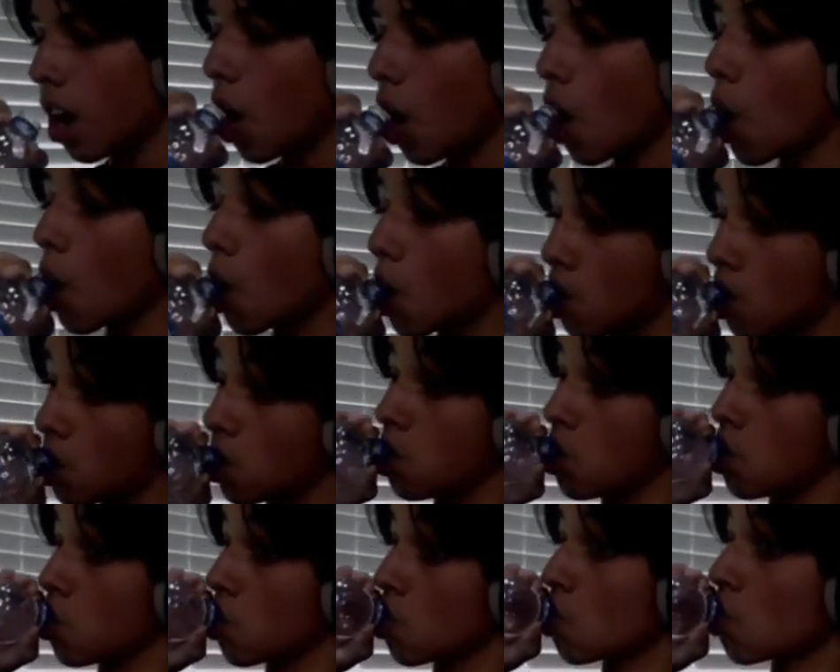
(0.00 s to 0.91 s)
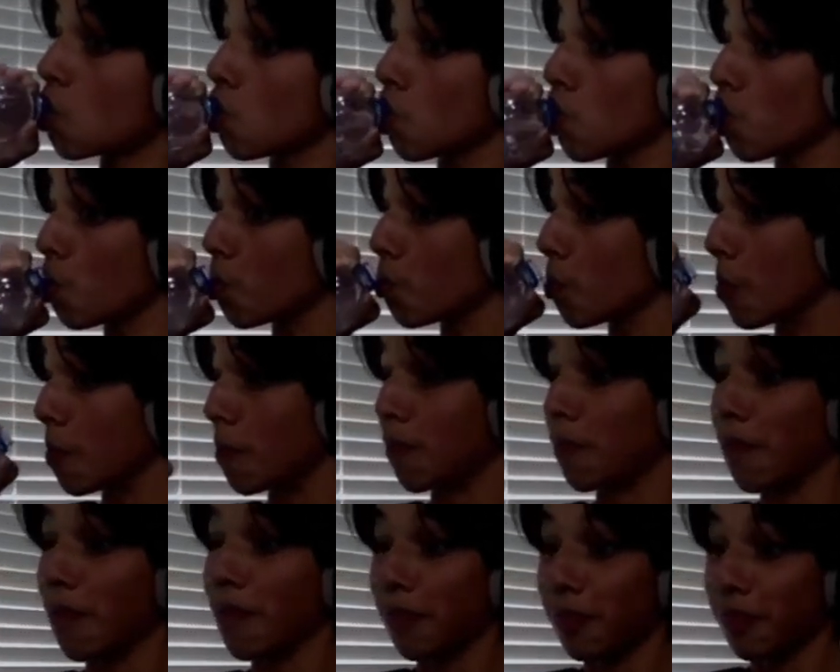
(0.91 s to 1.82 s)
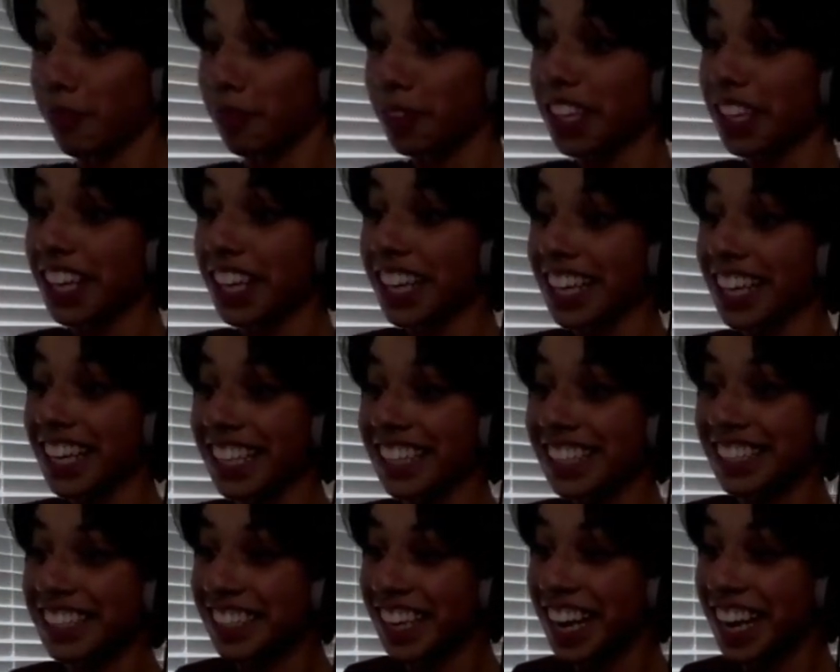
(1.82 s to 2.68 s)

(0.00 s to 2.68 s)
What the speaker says: because everyone went there. So I was like, all right, sure.